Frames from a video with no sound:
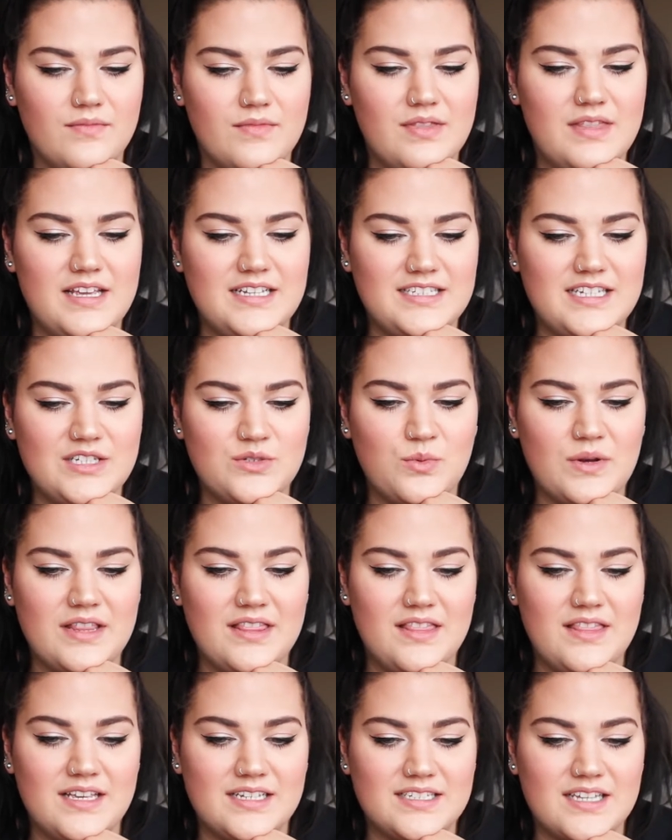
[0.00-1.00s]
this is
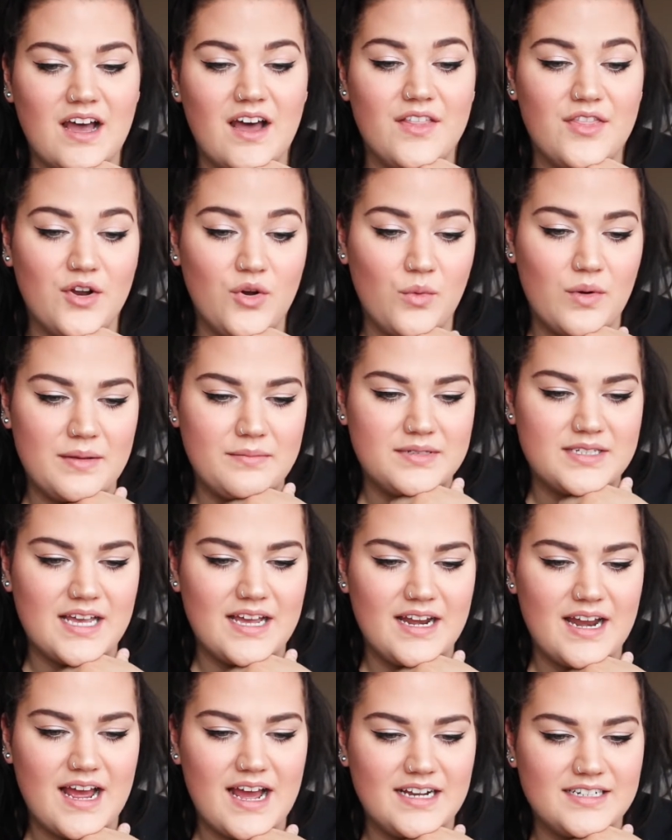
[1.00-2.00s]
what this other
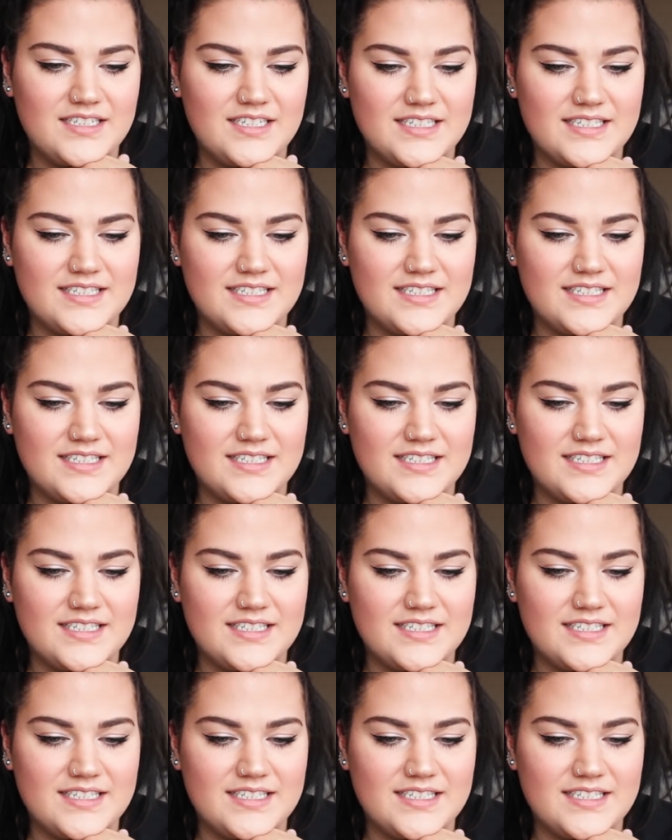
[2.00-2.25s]
website had to